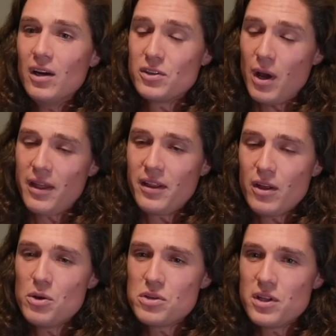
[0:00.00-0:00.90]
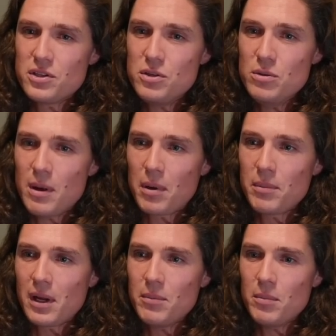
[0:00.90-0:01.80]
So I think those are the two that
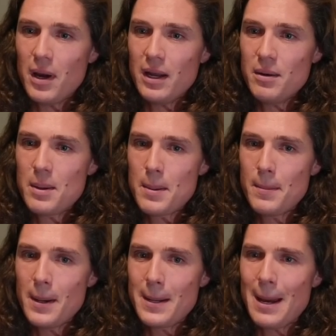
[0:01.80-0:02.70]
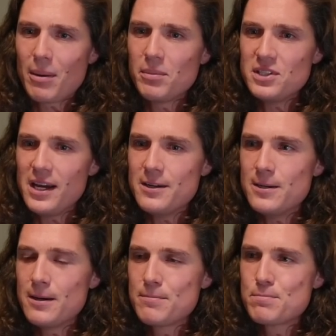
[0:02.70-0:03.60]
probably come to mind. But yeah, probably
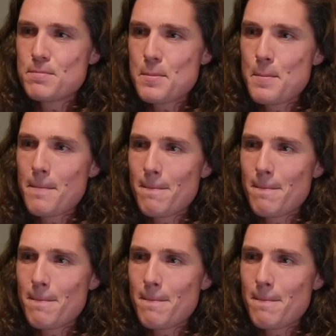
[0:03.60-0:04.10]
Xander. Do you